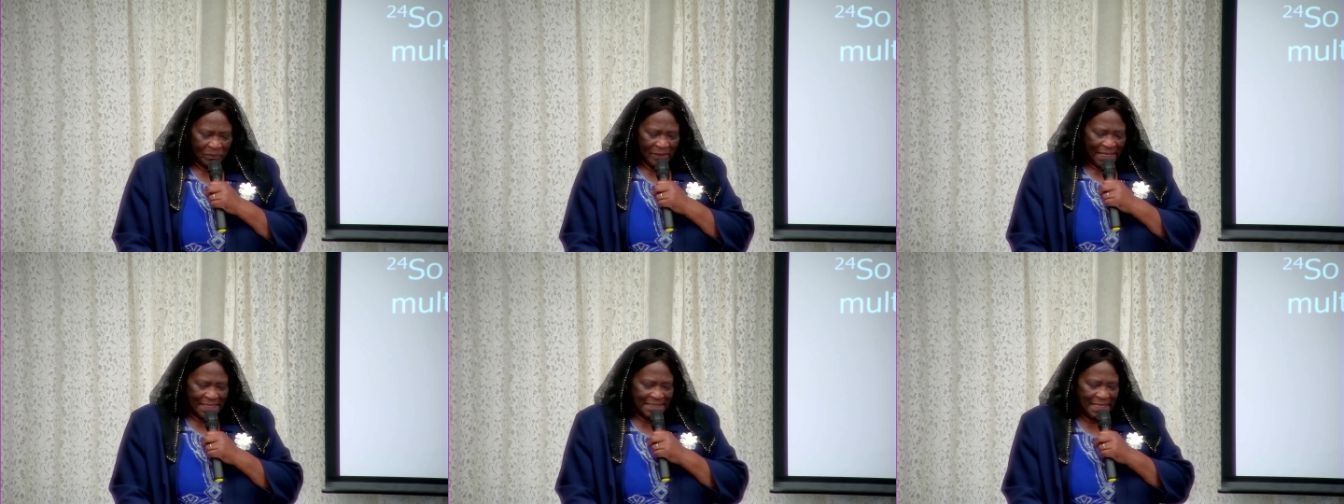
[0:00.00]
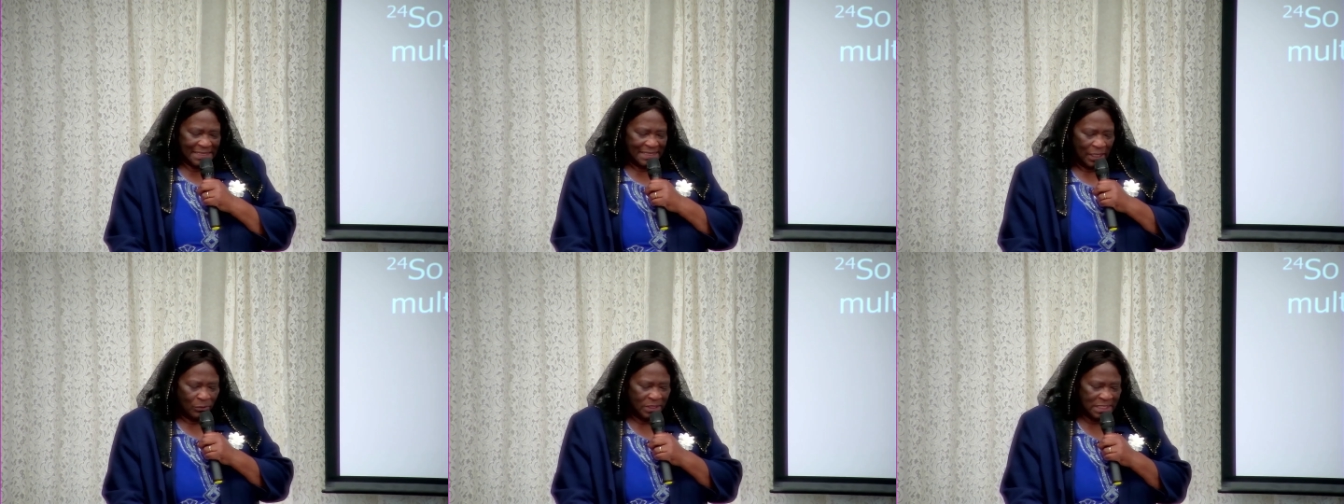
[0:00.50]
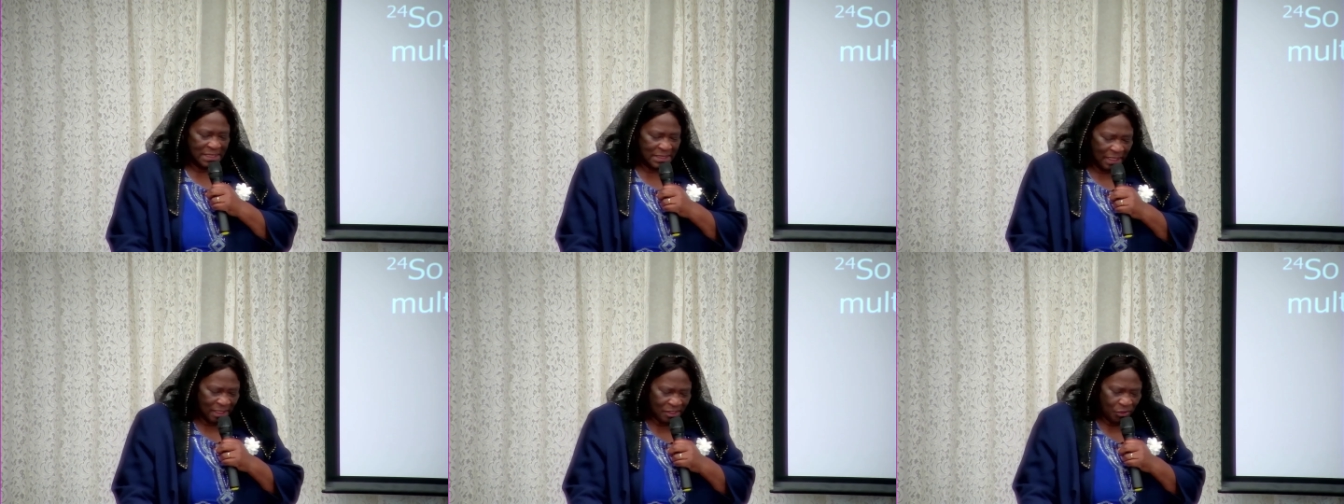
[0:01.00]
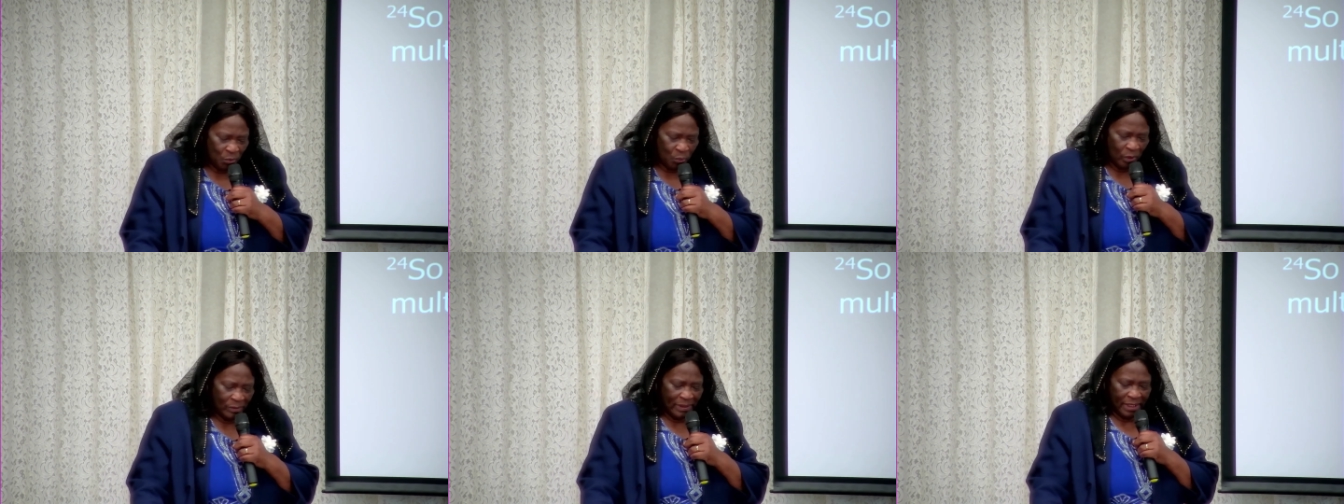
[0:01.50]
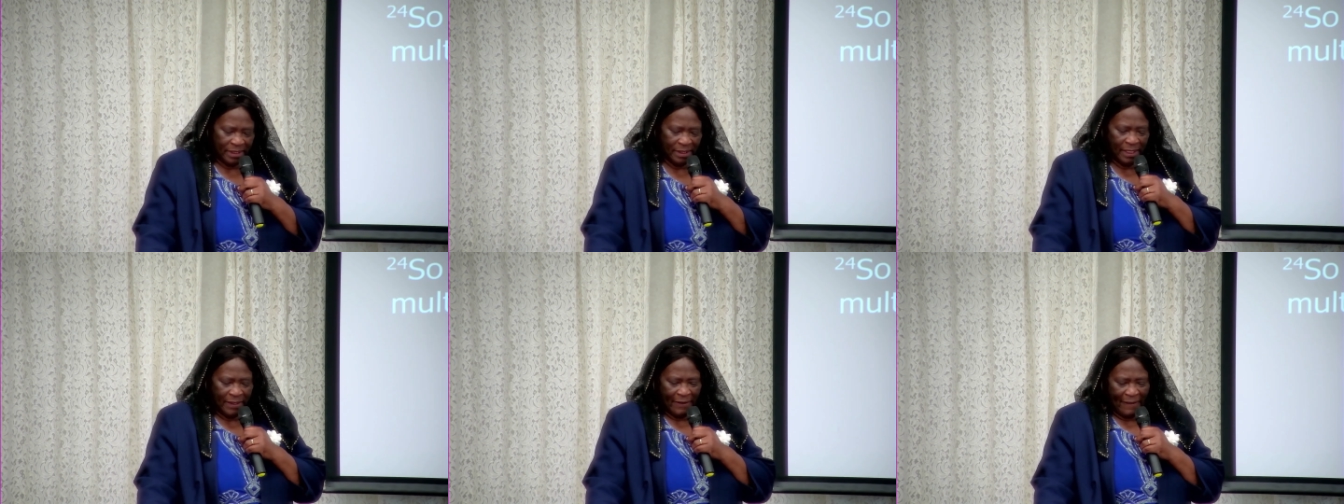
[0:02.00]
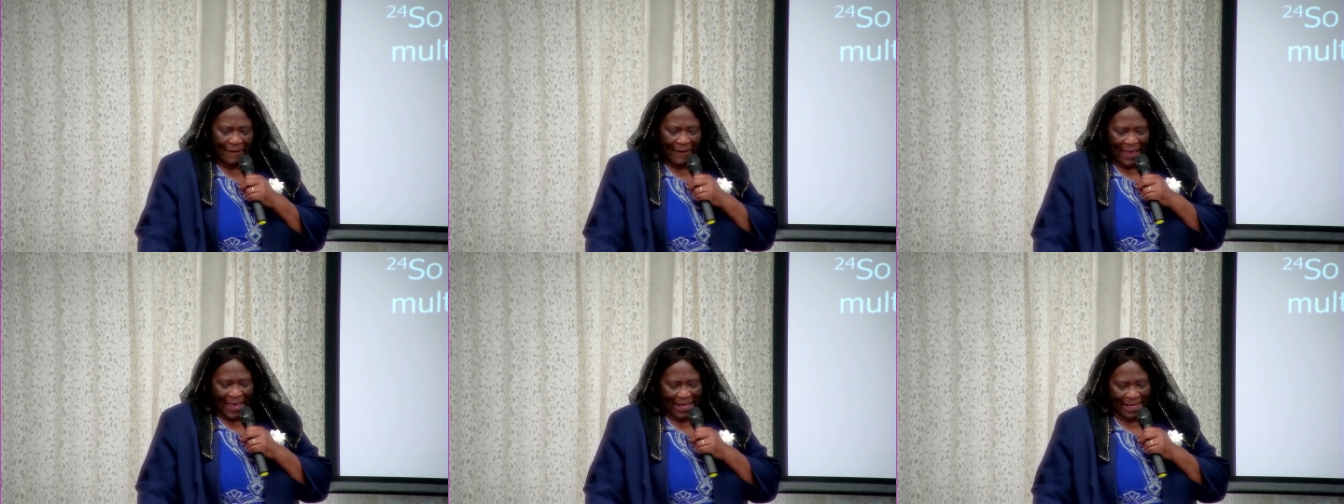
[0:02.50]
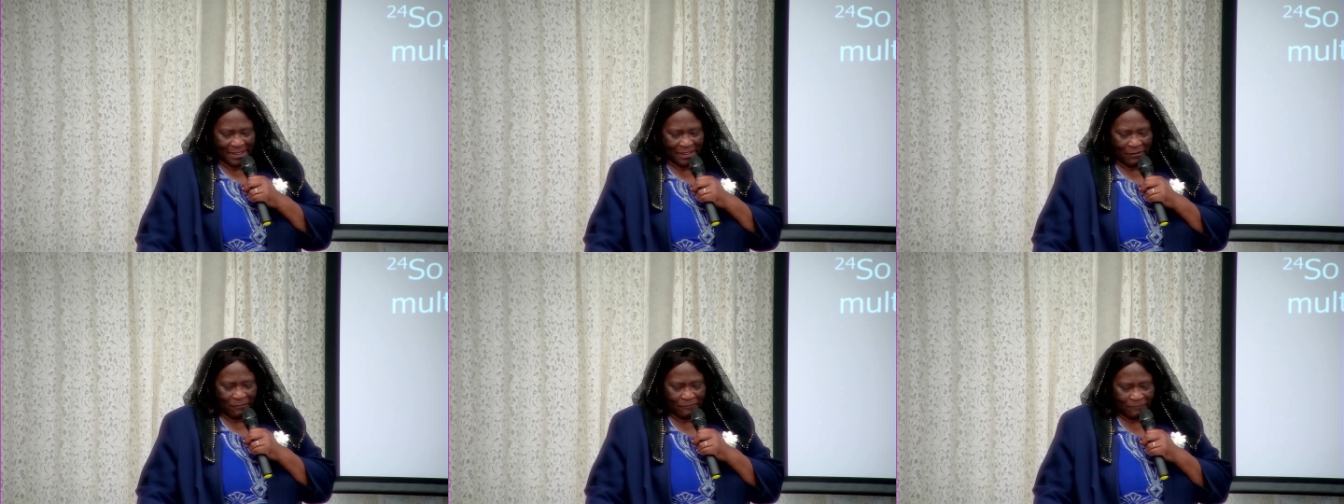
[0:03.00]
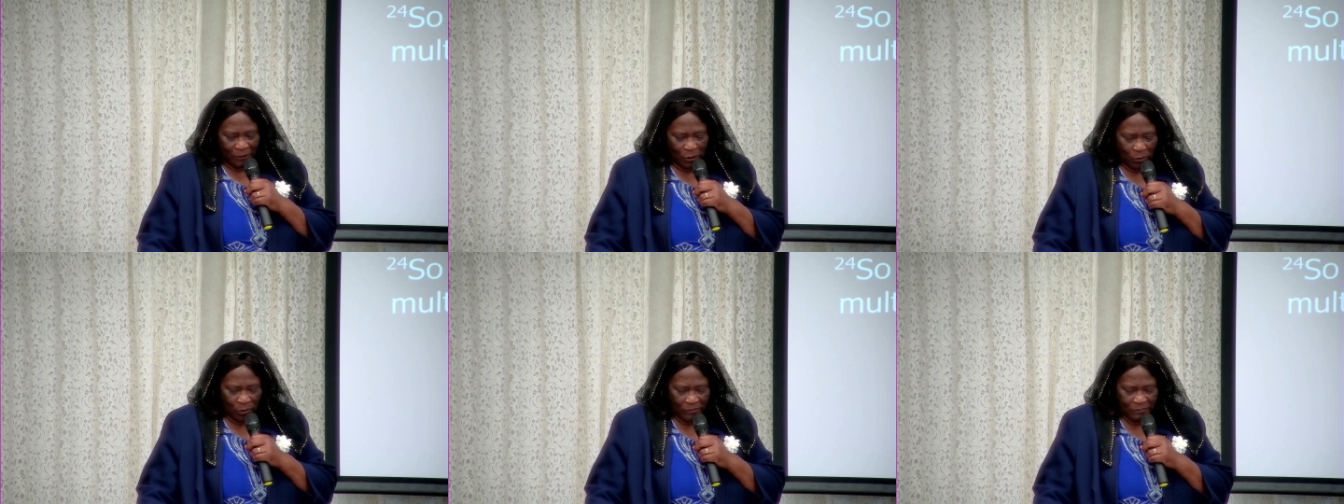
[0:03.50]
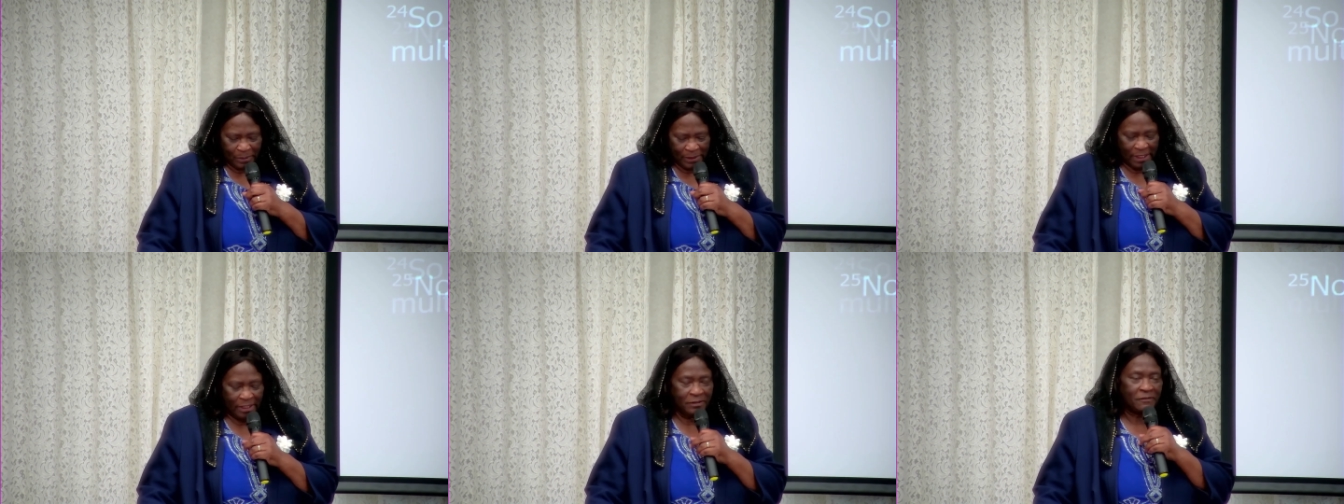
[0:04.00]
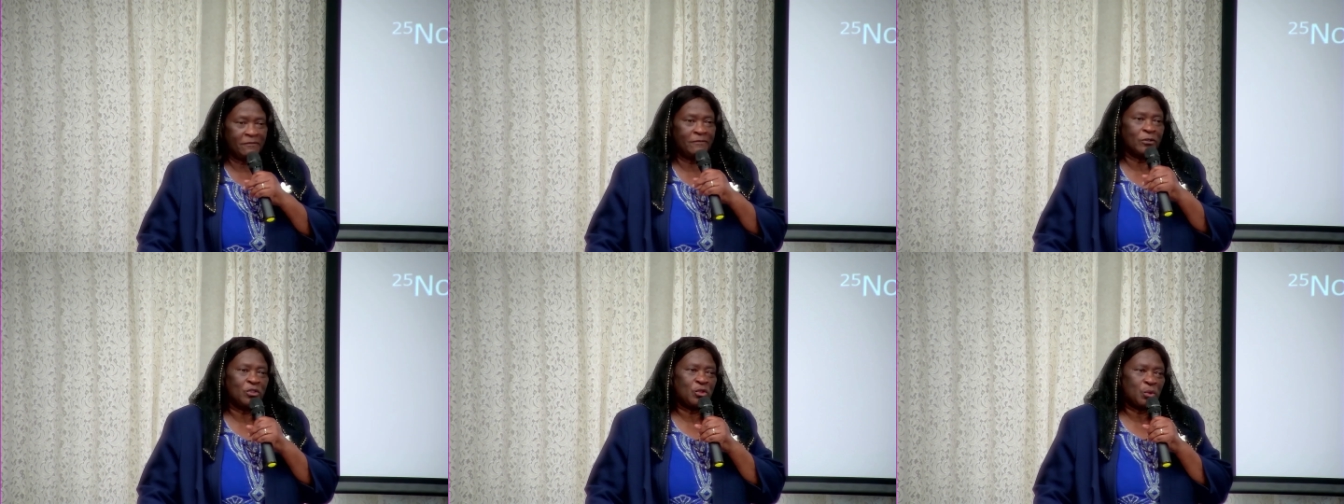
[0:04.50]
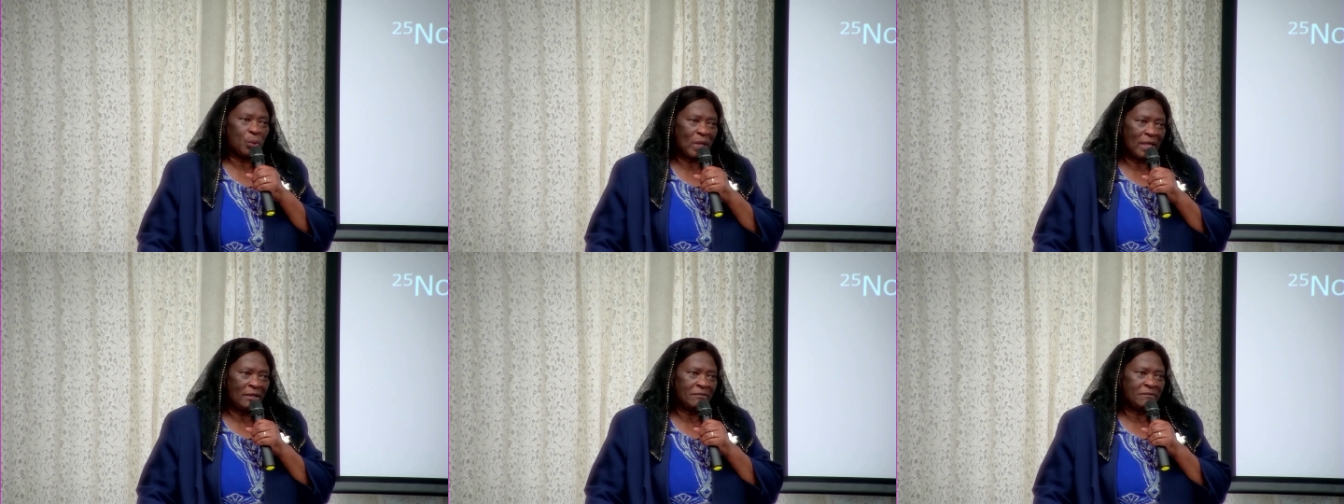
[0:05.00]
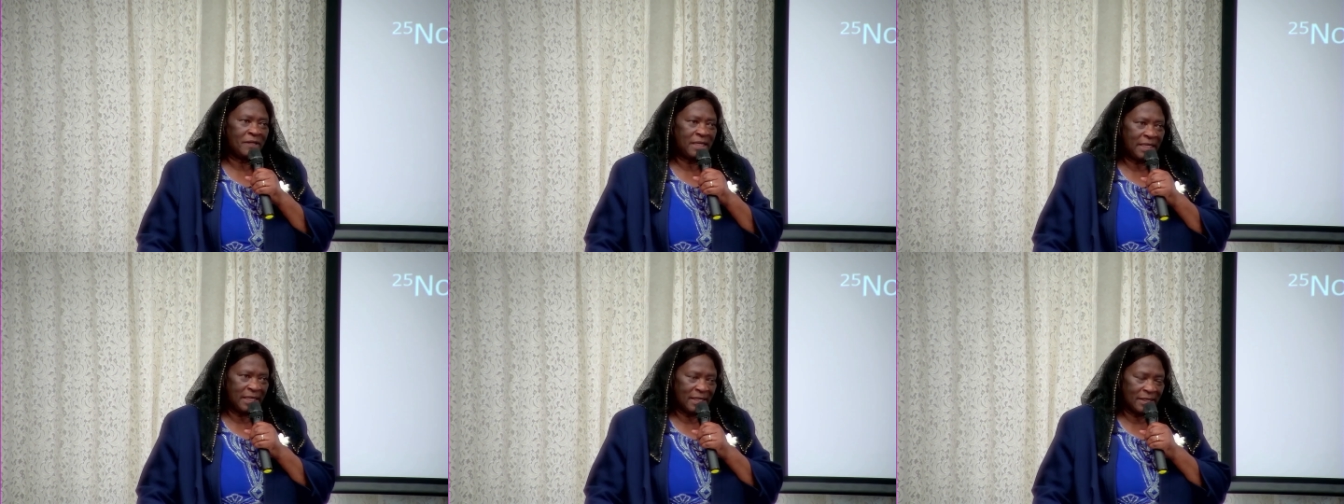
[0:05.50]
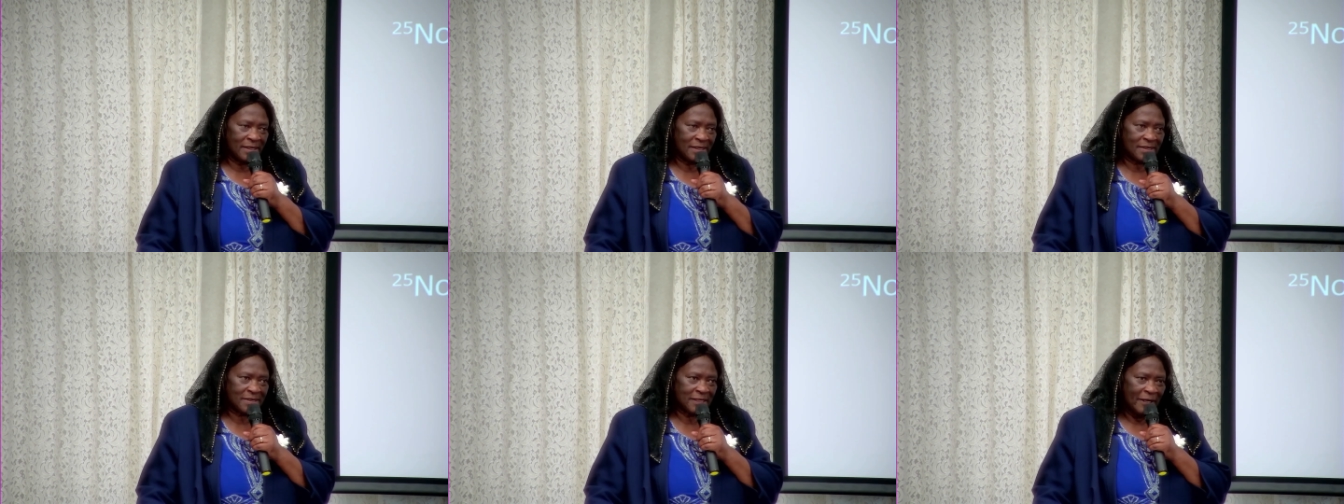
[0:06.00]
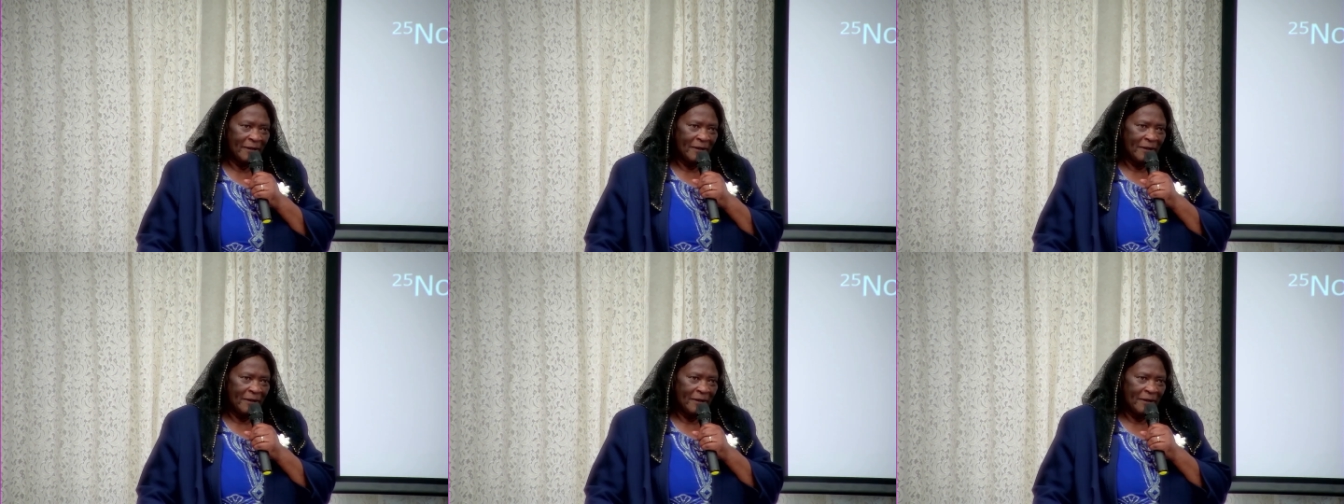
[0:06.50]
it says, Now a certain woman had a flow of blood for 12 years.